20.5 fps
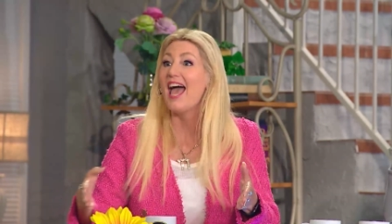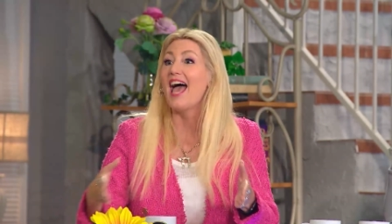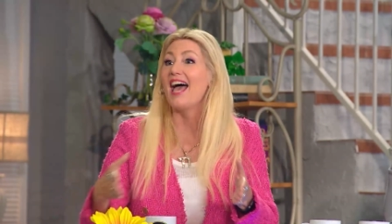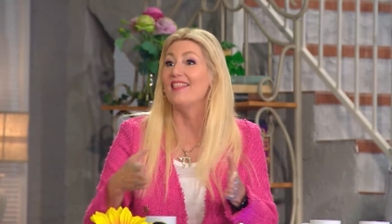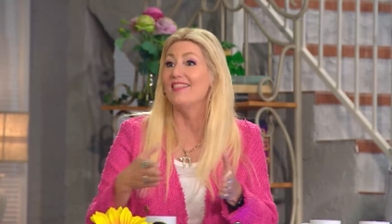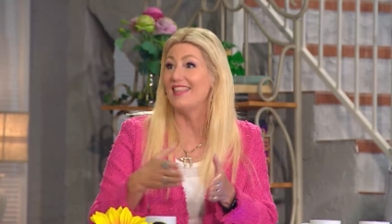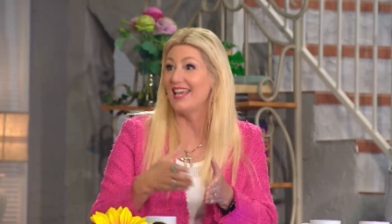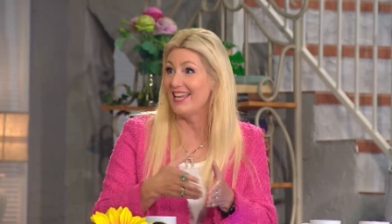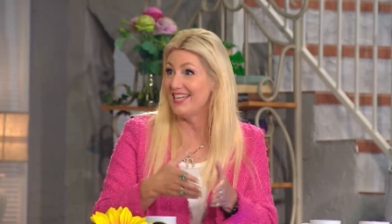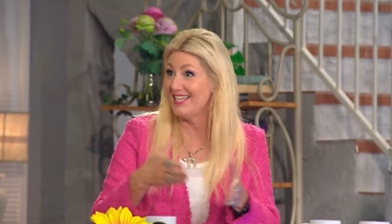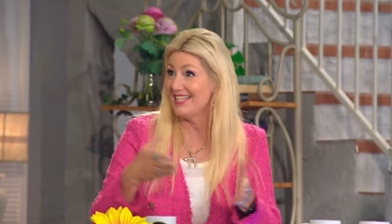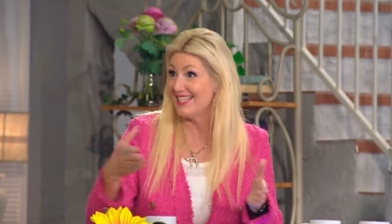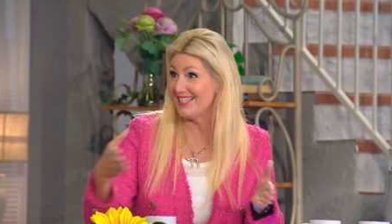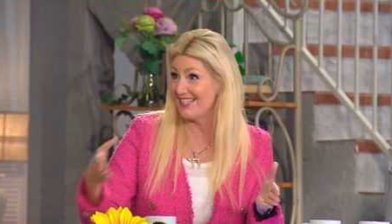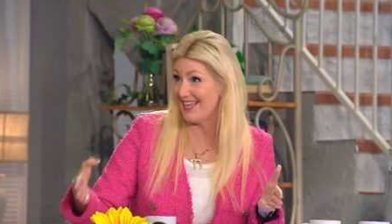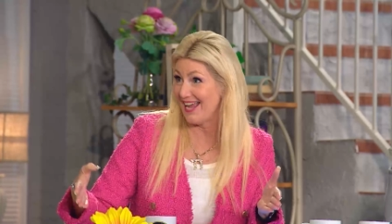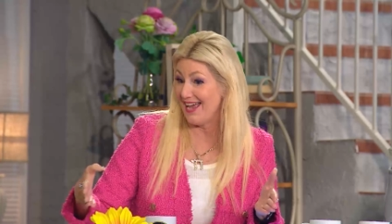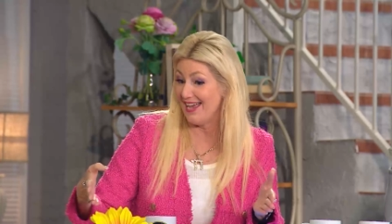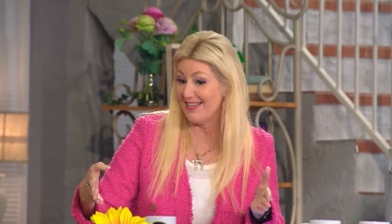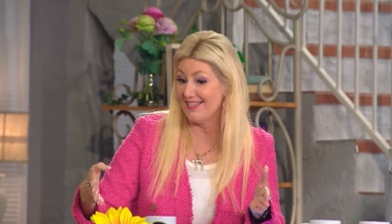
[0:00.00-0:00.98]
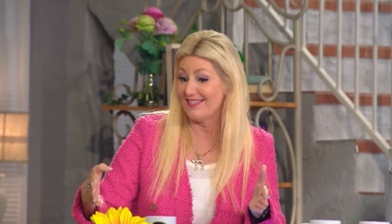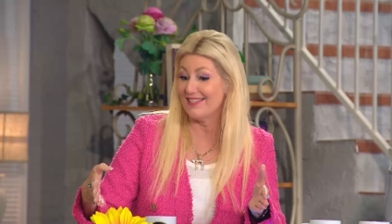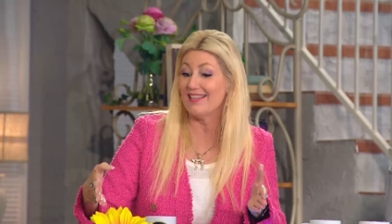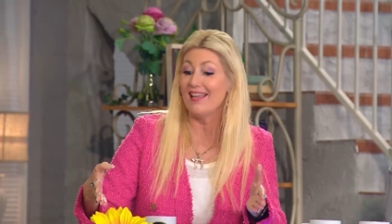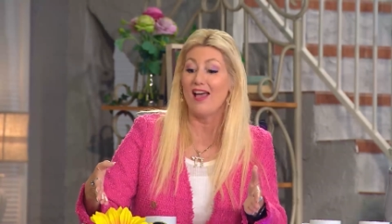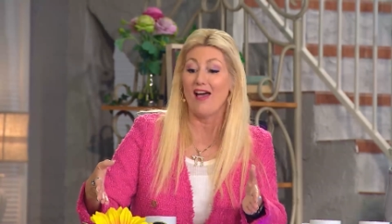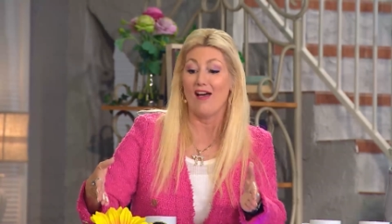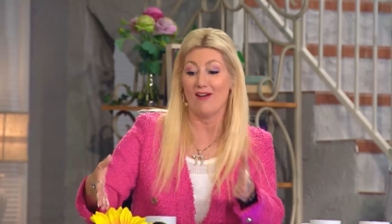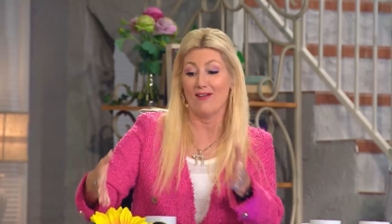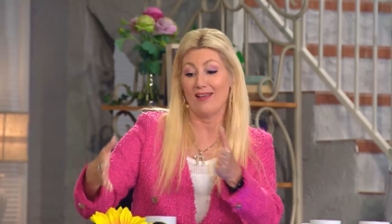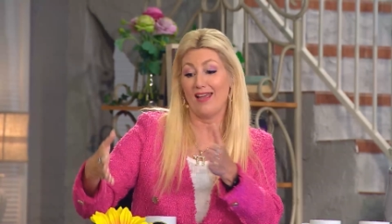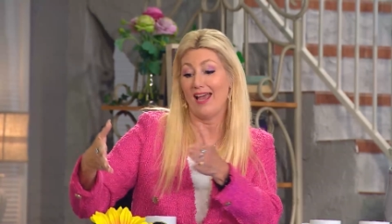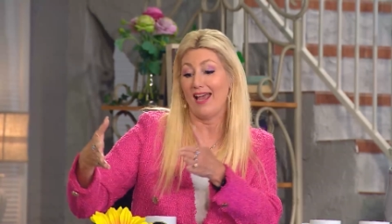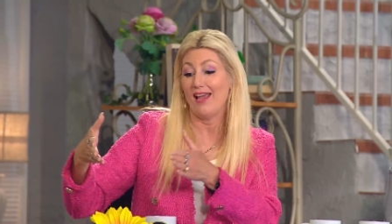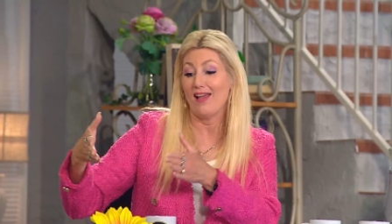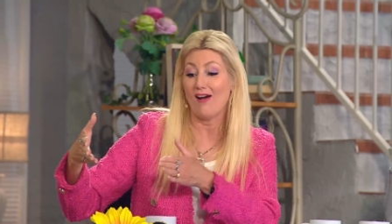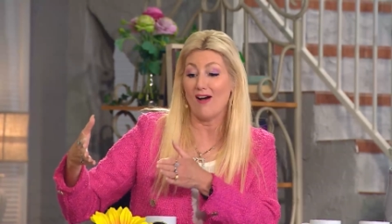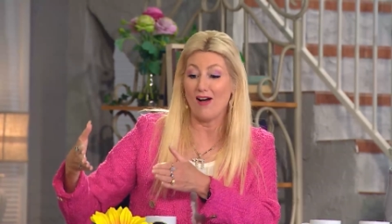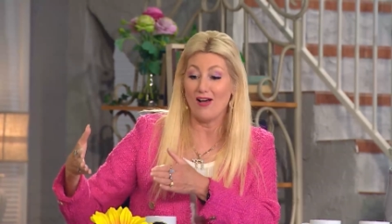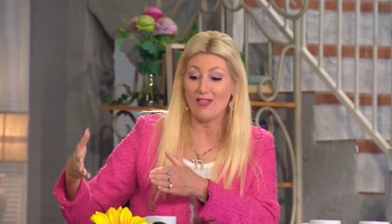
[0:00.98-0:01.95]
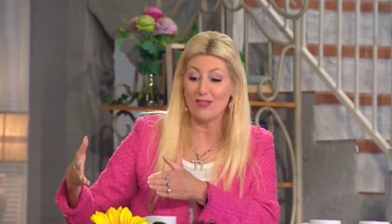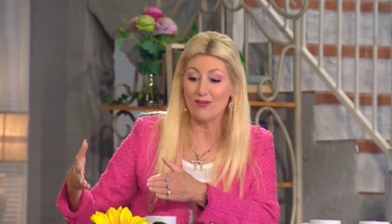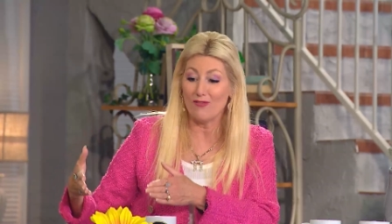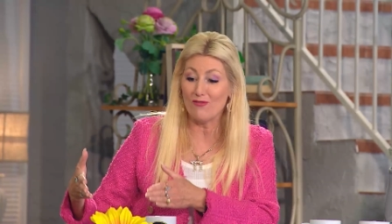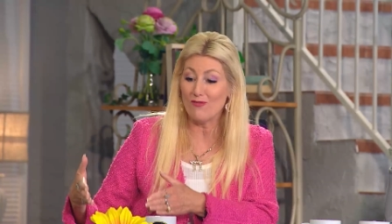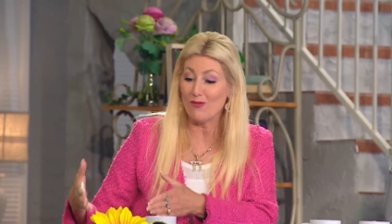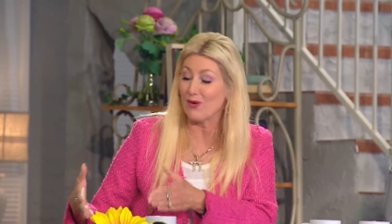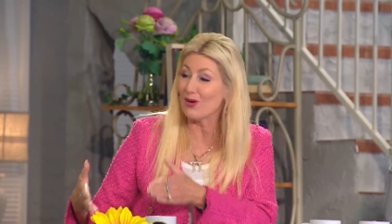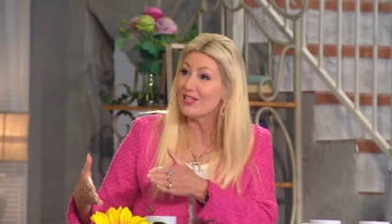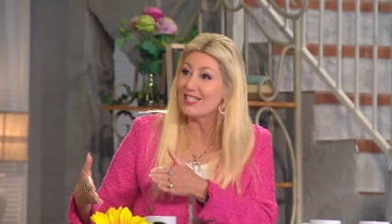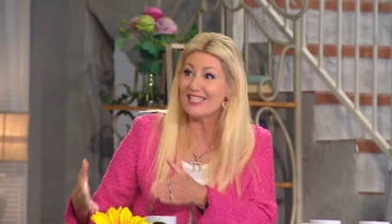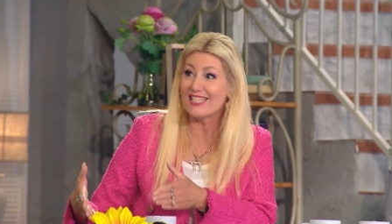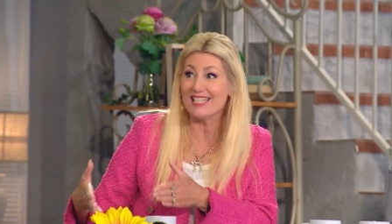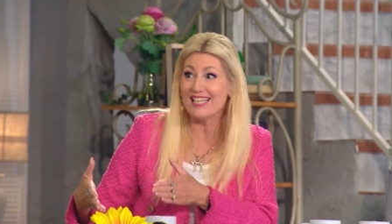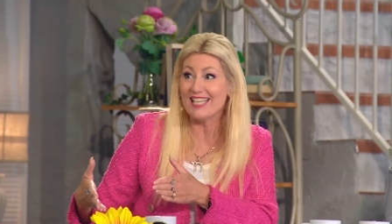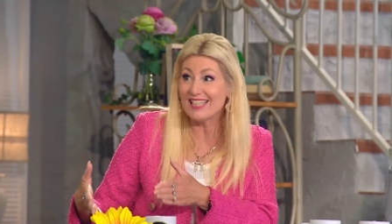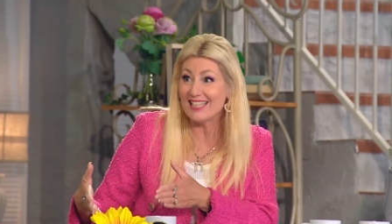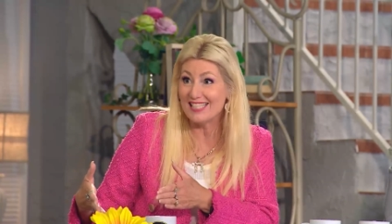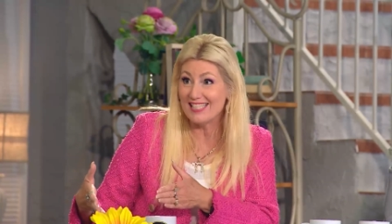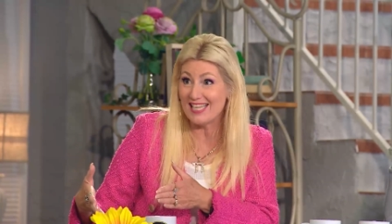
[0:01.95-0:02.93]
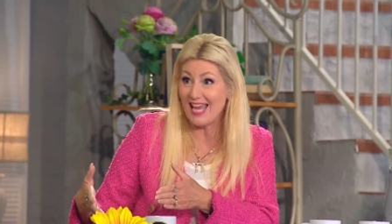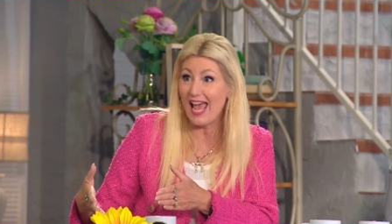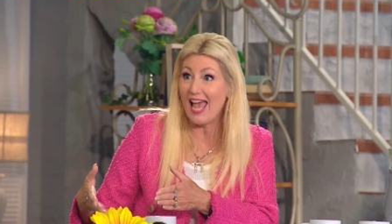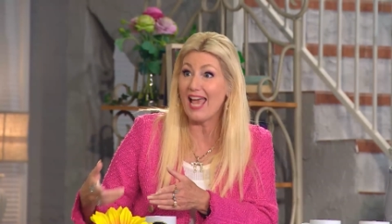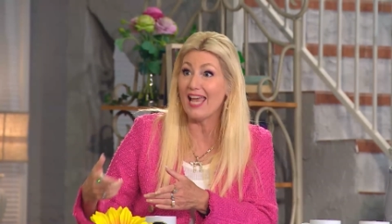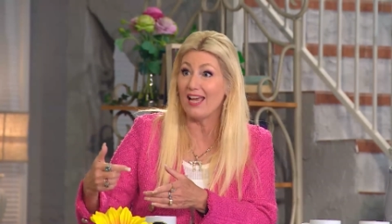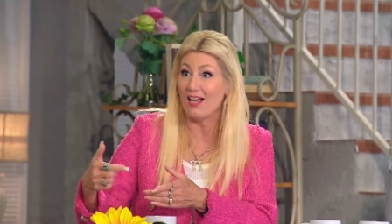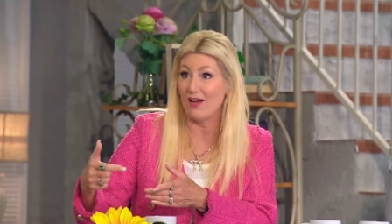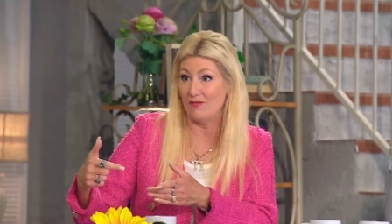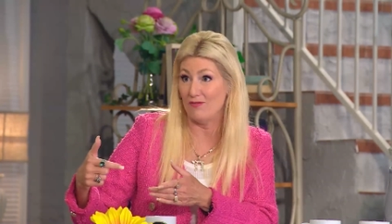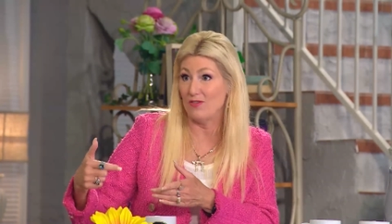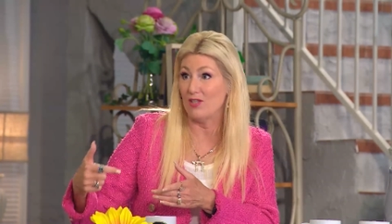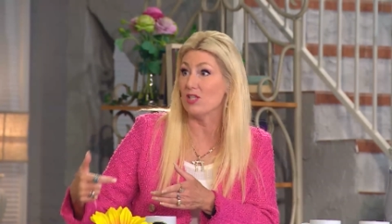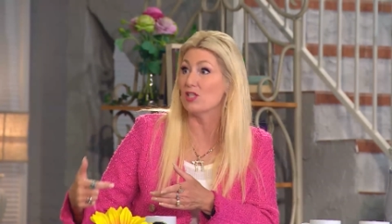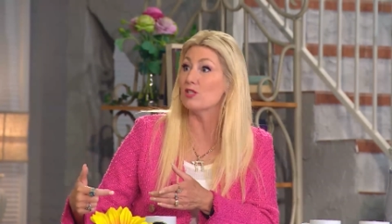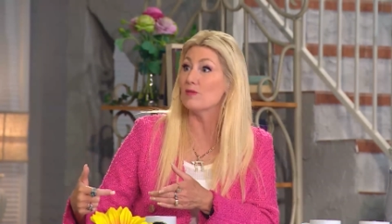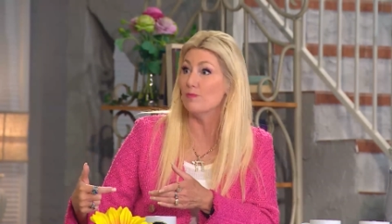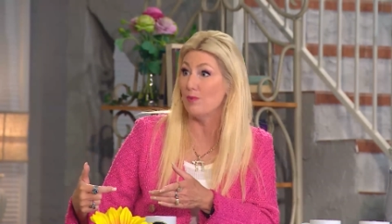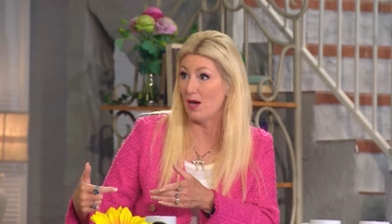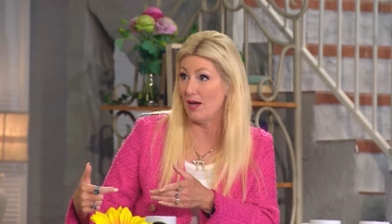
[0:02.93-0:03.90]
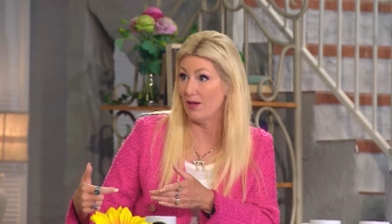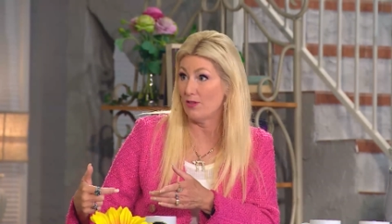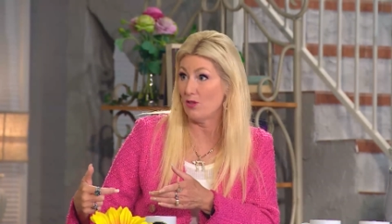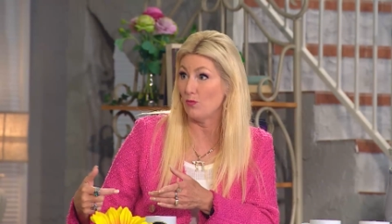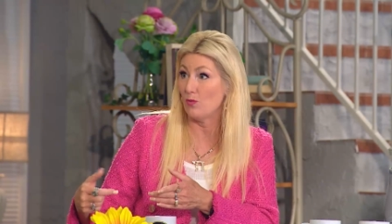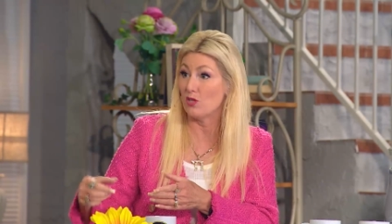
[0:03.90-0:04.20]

And then he says, okay, on the 14th day of this month,